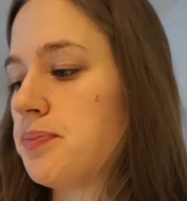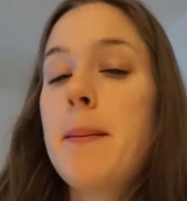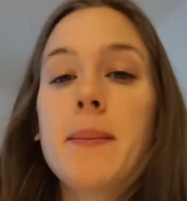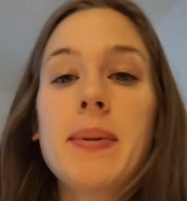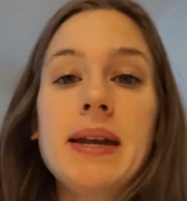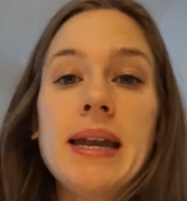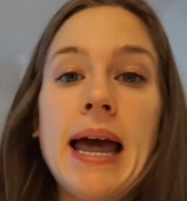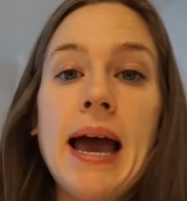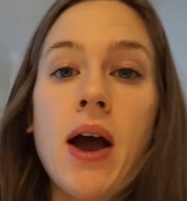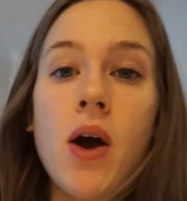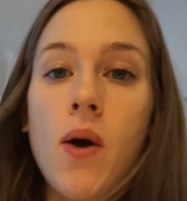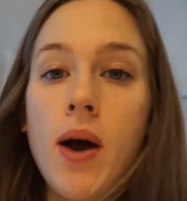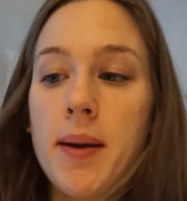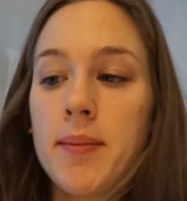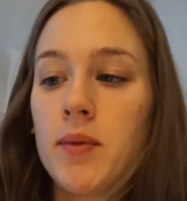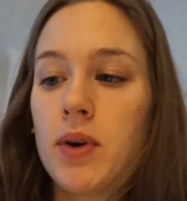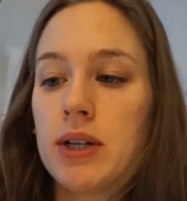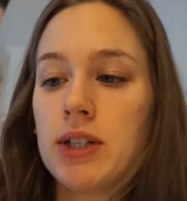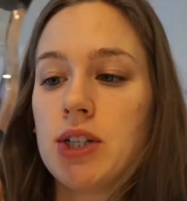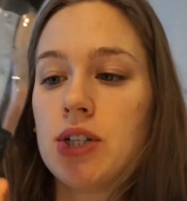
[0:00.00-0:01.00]
But now
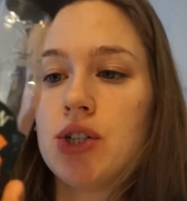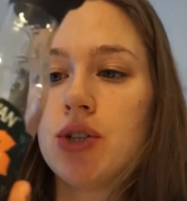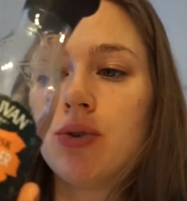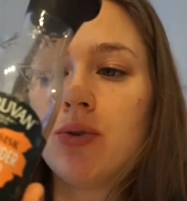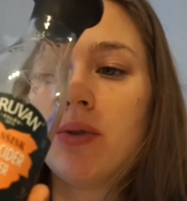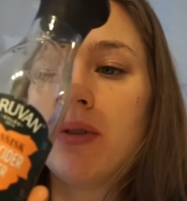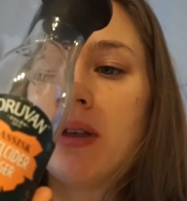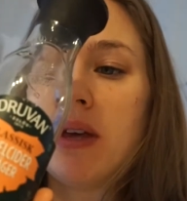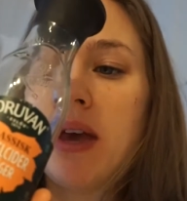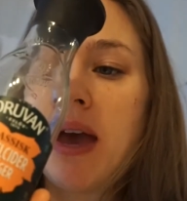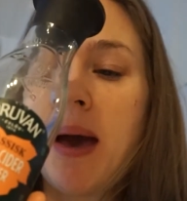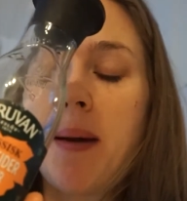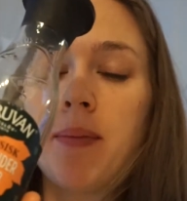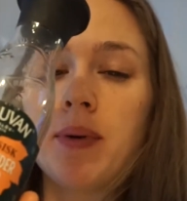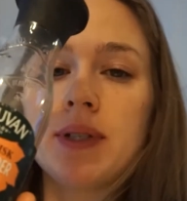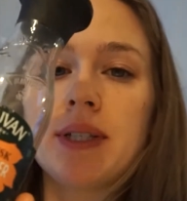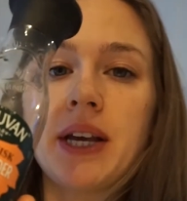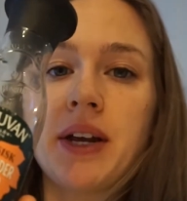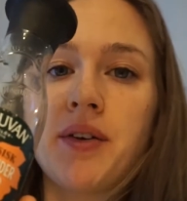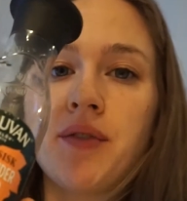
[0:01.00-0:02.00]
I'm going to do the
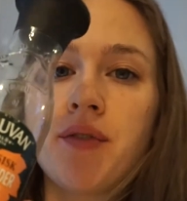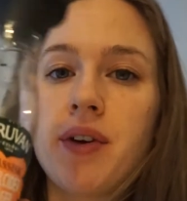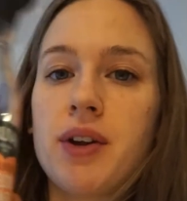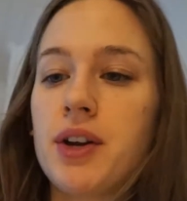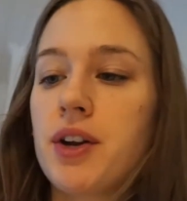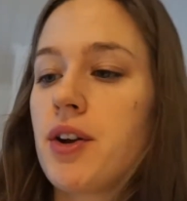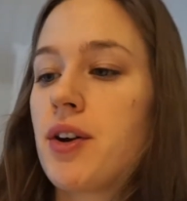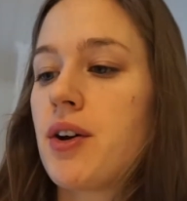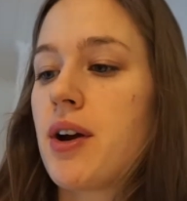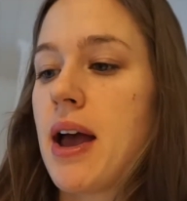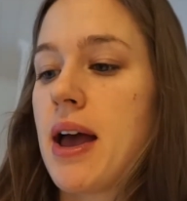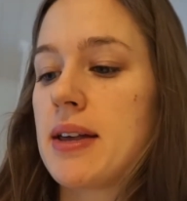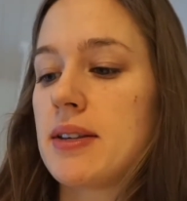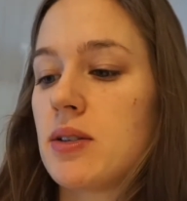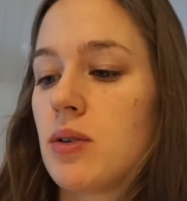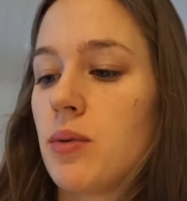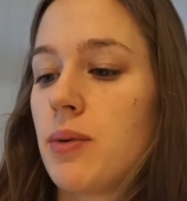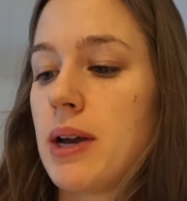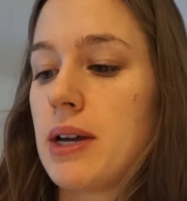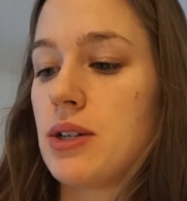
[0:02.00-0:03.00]
apple cider vinegar as
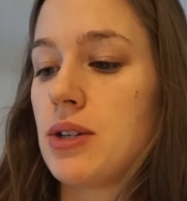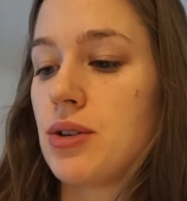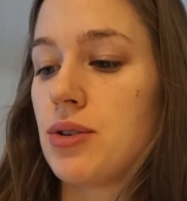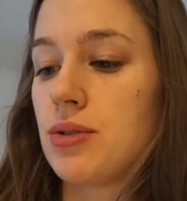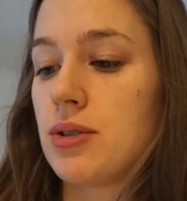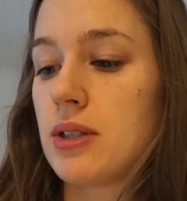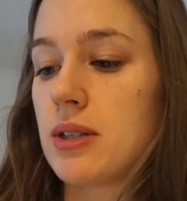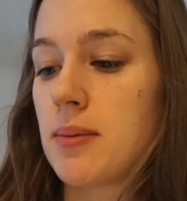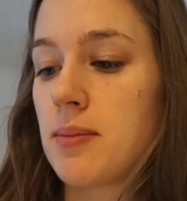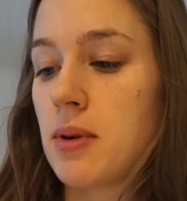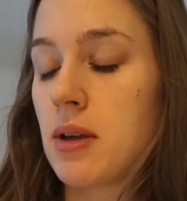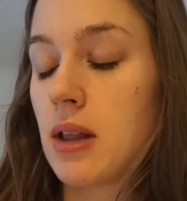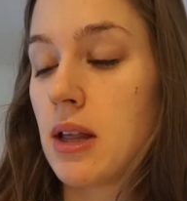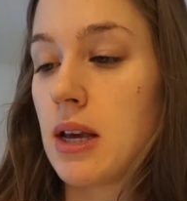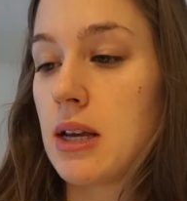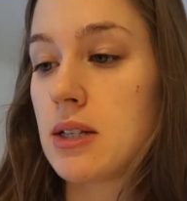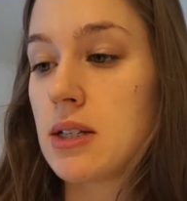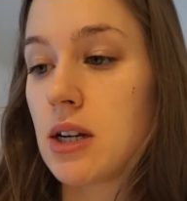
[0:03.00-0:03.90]
a way to stimulate